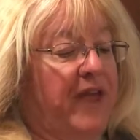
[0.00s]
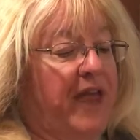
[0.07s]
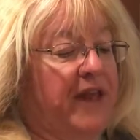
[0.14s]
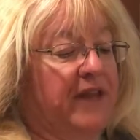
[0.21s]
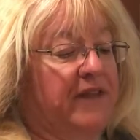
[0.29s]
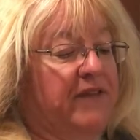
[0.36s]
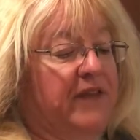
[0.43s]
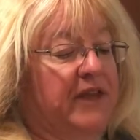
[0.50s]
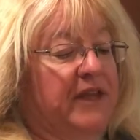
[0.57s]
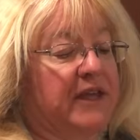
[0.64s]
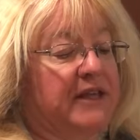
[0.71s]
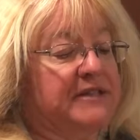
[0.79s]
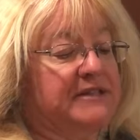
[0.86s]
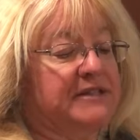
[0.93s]
anything
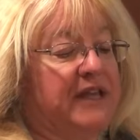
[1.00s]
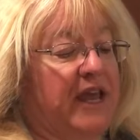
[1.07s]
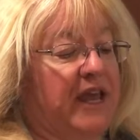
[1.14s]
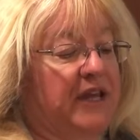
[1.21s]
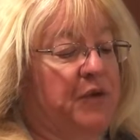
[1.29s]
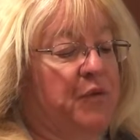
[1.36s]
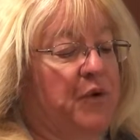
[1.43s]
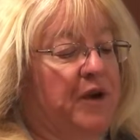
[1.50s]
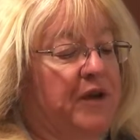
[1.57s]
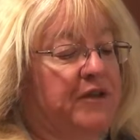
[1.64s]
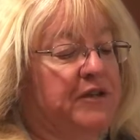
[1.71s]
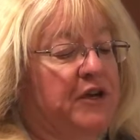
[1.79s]
against anyone,